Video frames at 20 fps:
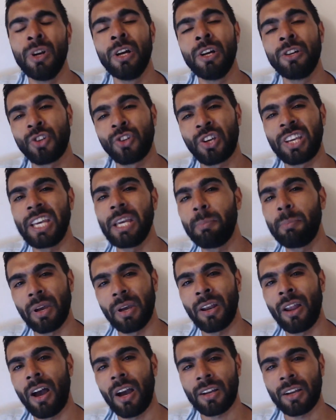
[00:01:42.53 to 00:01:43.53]
So keep it
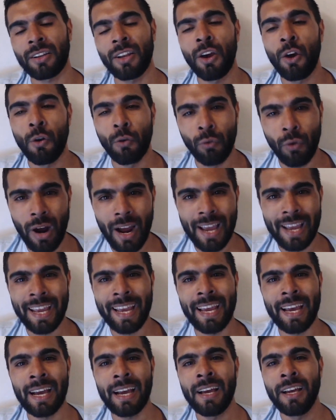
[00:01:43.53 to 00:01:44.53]
locked right
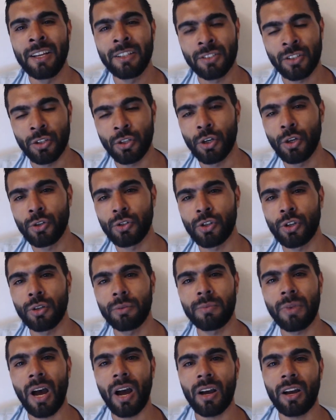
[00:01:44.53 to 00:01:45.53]
here to
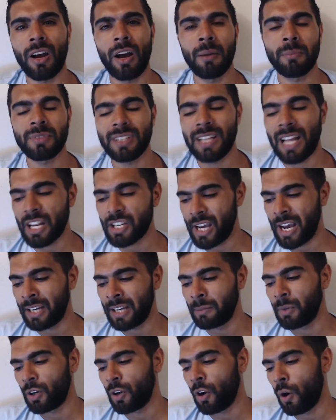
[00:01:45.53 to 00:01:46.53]

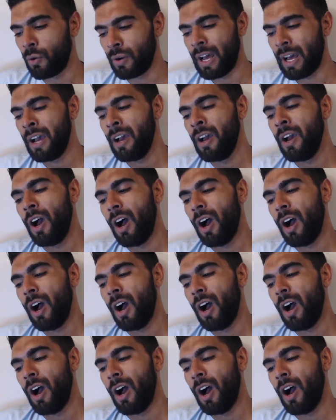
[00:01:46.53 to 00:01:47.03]
youtube.com/AdamMcKola.